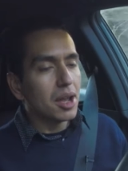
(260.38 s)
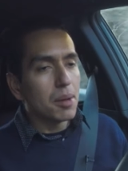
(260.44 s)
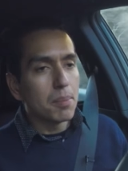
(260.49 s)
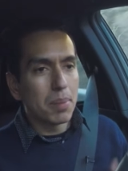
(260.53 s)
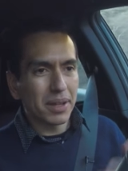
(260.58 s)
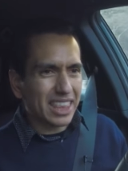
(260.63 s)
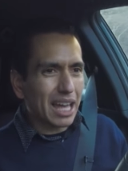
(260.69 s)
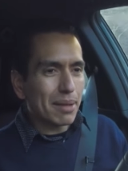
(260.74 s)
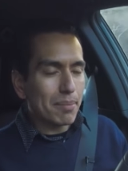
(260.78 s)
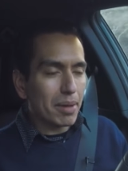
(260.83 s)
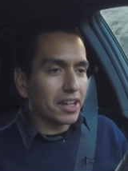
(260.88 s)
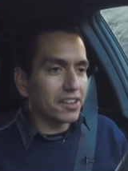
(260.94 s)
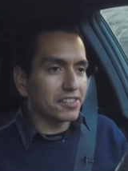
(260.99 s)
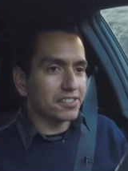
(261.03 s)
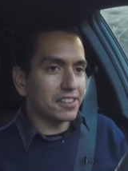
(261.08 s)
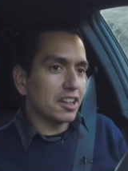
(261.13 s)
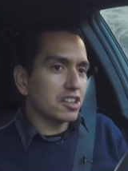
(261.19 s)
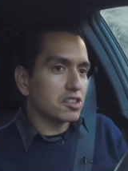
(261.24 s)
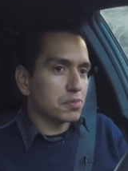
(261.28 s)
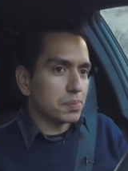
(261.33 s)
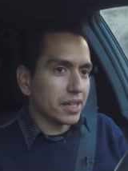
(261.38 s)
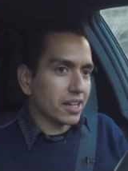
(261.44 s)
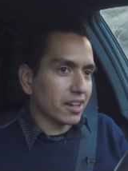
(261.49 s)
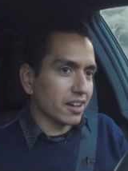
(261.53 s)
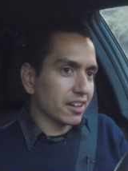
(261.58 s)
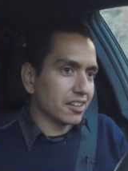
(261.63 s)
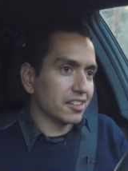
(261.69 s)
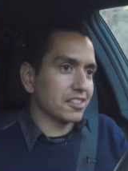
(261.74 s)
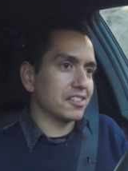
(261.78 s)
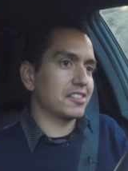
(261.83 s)
but that makes sense
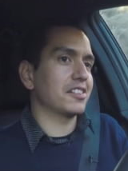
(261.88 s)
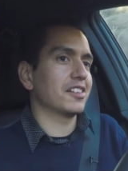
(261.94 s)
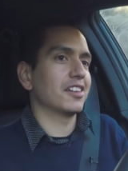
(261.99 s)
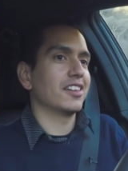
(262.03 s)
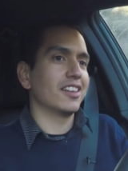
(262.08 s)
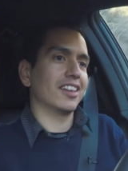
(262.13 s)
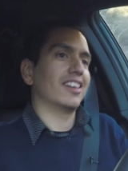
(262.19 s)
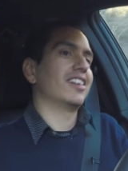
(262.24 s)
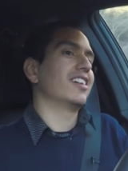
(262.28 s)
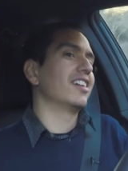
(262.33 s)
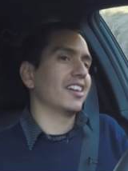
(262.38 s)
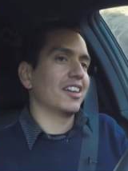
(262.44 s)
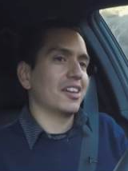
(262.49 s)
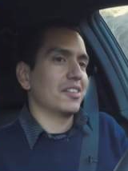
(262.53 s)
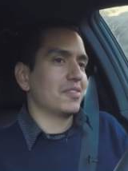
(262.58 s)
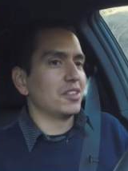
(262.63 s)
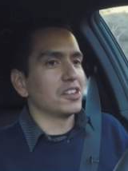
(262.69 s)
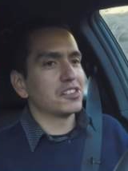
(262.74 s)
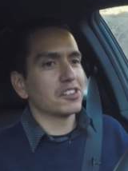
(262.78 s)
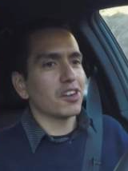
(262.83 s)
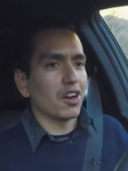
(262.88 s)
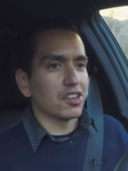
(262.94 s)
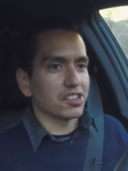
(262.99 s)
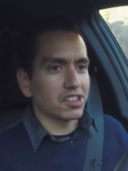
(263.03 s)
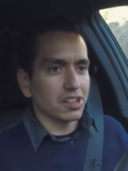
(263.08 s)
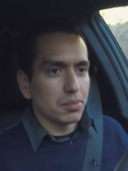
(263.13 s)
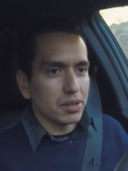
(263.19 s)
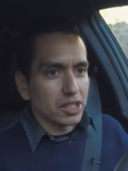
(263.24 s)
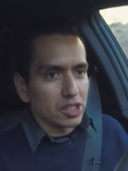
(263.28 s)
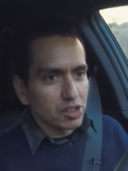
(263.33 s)
because this car is
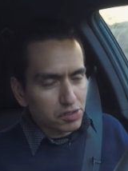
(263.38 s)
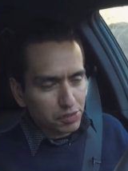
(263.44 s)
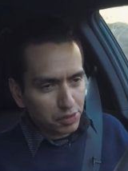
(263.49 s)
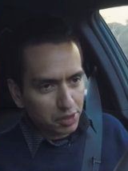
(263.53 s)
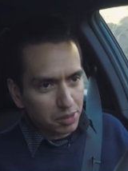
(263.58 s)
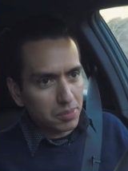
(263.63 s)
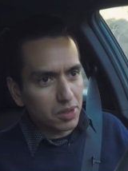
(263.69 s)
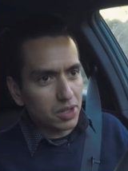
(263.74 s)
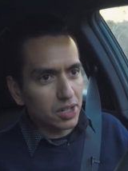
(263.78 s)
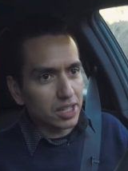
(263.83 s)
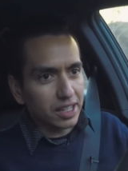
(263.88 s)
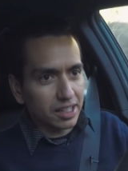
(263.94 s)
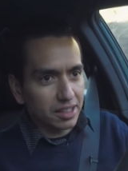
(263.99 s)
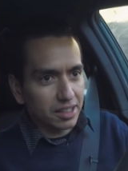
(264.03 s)
going to be used for commuting,